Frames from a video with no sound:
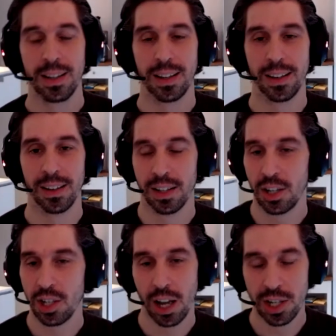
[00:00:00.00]
They're
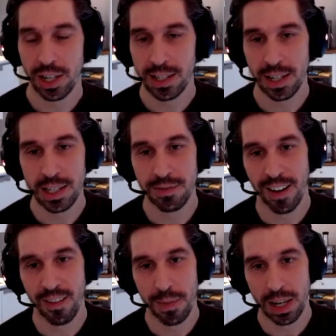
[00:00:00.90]
charging
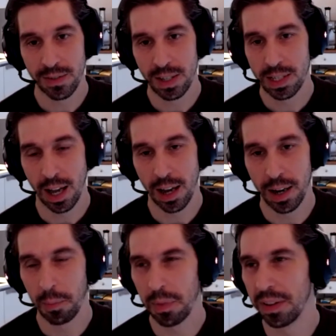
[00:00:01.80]
$65 for
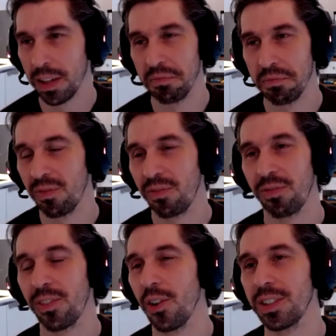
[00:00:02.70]
startup, and then
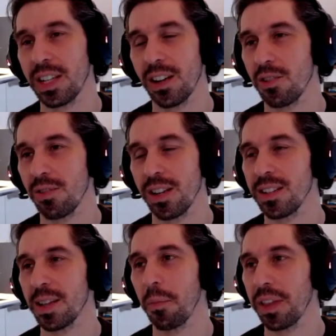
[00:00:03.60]
$1,300
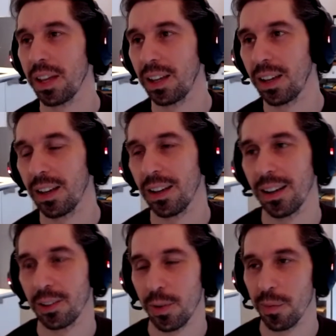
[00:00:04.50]
and something
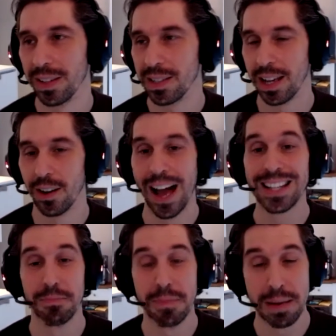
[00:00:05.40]
12 months later
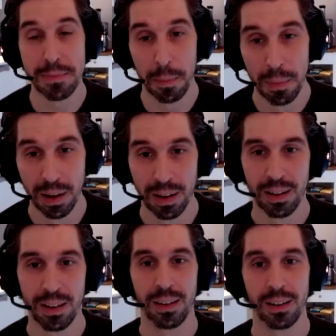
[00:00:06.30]
as a minimum,
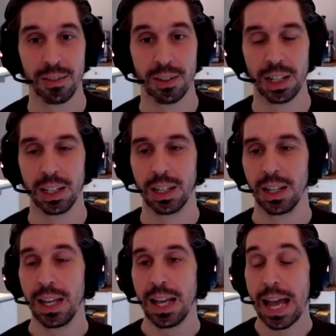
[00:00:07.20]
right?
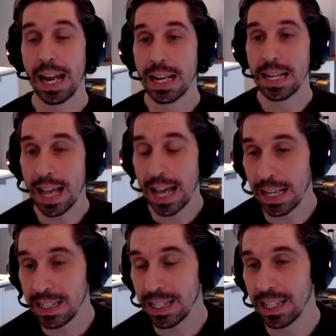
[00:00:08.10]
And
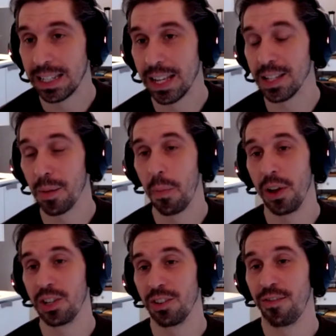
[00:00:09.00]
yet there's a
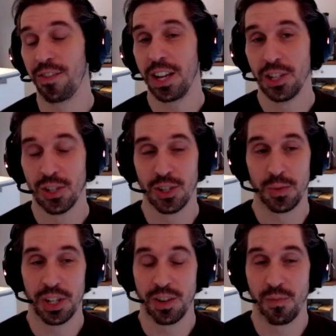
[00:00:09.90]
bunch of features
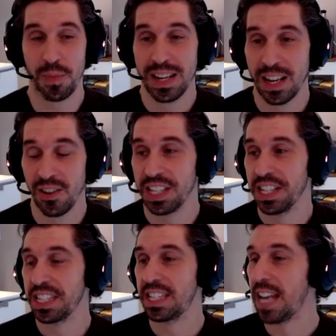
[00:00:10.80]
which have been there
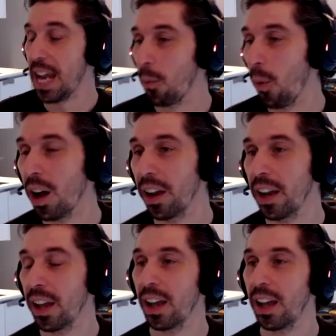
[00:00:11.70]
since day
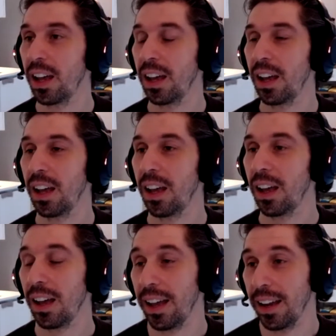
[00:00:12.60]
one,
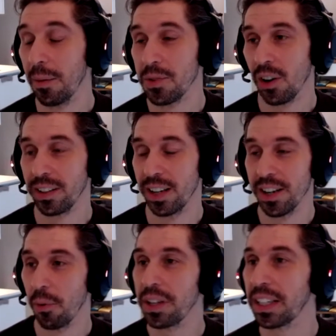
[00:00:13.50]
and I'm sorry, they're
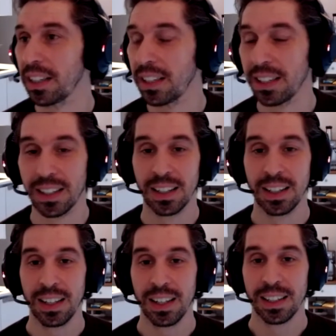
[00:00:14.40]
not working.
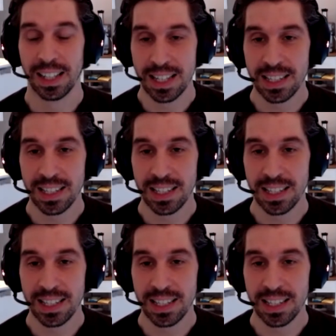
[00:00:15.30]
They